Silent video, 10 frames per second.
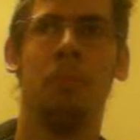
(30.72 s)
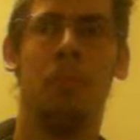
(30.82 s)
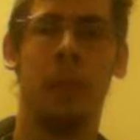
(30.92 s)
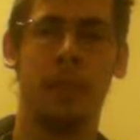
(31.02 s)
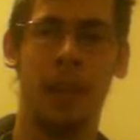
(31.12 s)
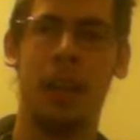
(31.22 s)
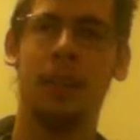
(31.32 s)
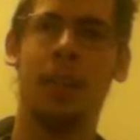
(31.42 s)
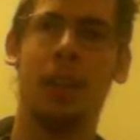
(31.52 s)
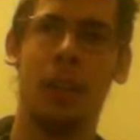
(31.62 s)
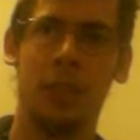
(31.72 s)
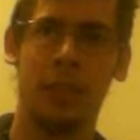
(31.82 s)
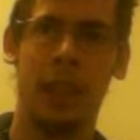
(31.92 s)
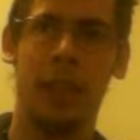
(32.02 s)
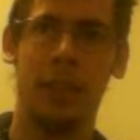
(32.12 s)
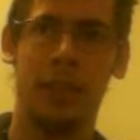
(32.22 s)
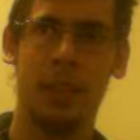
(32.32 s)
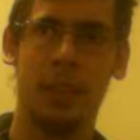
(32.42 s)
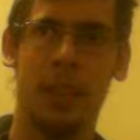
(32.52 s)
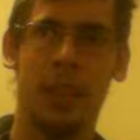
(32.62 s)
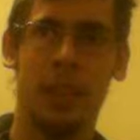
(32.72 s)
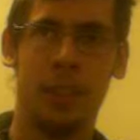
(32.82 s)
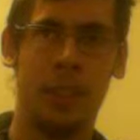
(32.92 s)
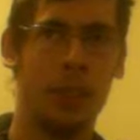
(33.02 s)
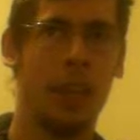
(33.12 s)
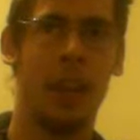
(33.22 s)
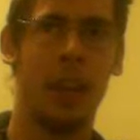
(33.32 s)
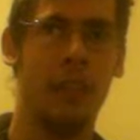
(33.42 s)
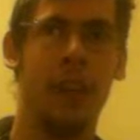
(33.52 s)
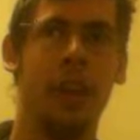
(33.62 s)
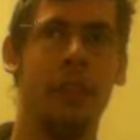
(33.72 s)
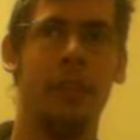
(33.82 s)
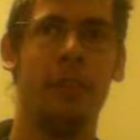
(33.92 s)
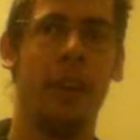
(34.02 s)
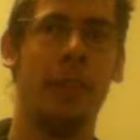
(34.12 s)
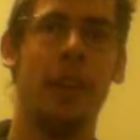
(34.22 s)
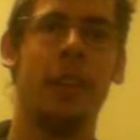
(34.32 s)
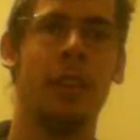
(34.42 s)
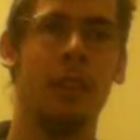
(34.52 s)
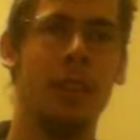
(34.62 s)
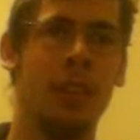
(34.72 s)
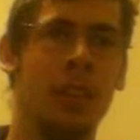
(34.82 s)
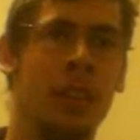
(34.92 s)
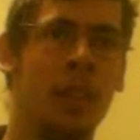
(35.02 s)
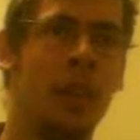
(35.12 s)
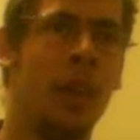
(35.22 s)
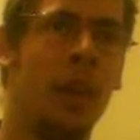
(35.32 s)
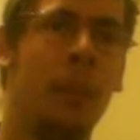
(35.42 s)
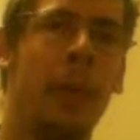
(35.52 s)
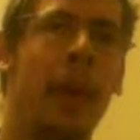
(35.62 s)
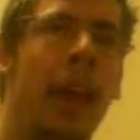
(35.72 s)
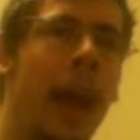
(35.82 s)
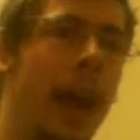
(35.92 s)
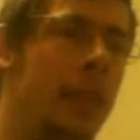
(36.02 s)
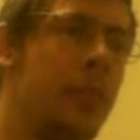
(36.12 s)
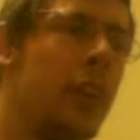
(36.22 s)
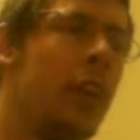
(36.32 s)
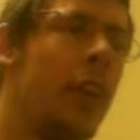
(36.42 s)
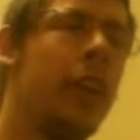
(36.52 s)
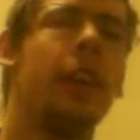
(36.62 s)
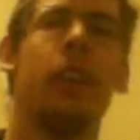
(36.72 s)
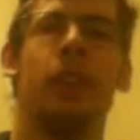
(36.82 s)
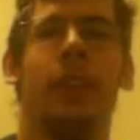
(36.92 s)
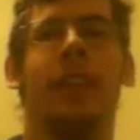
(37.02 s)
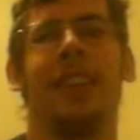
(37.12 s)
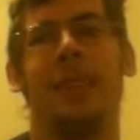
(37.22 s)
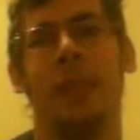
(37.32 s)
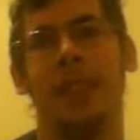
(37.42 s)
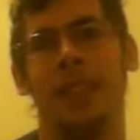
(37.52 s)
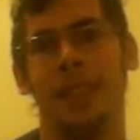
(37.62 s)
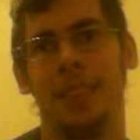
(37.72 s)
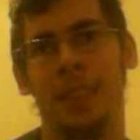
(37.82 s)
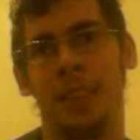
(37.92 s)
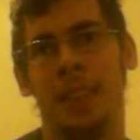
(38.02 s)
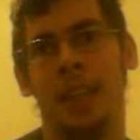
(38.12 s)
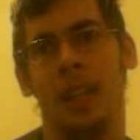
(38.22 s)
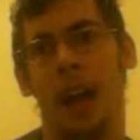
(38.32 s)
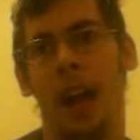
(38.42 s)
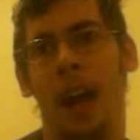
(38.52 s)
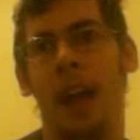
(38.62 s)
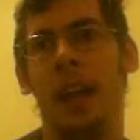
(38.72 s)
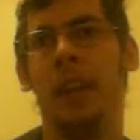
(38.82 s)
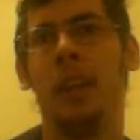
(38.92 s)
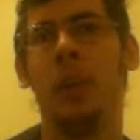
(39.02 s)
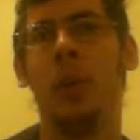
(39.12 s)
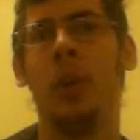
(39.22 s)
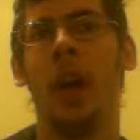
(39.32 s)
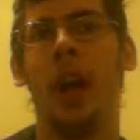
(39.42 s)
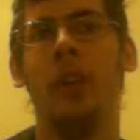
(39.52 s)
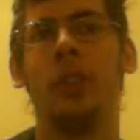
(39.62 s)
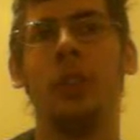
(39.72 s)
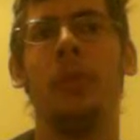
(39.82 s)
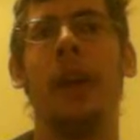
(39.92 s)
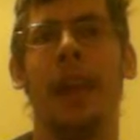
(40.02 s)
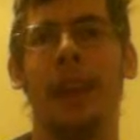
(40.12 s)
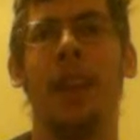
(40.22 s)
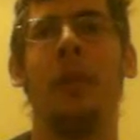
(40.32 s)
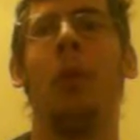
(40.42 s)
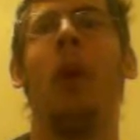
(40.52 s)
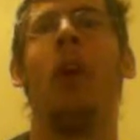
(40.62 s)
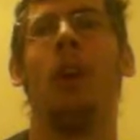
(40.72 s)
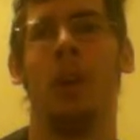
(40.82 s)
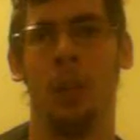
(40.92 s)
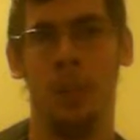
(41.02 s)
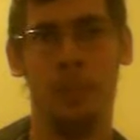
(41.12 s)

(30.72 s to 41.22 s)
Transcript: Boy Scouts and Girl Scouts to collect money for fundraisers. But after going through the experience, I knew I was dramatically wrong.